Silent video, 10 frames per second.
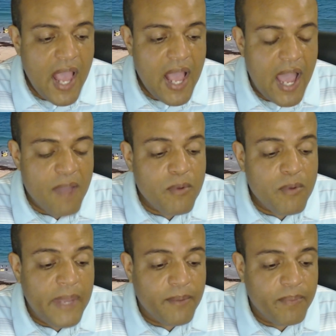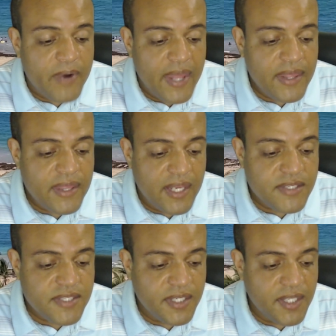I will make breath
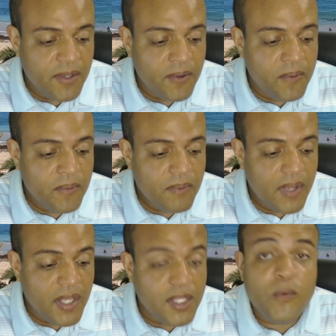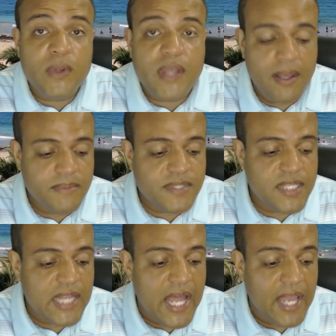enter you, and you will come
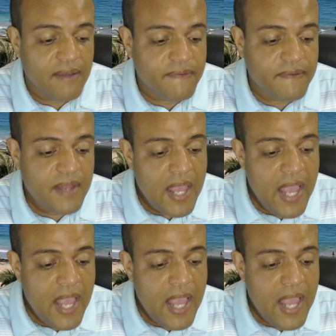to life.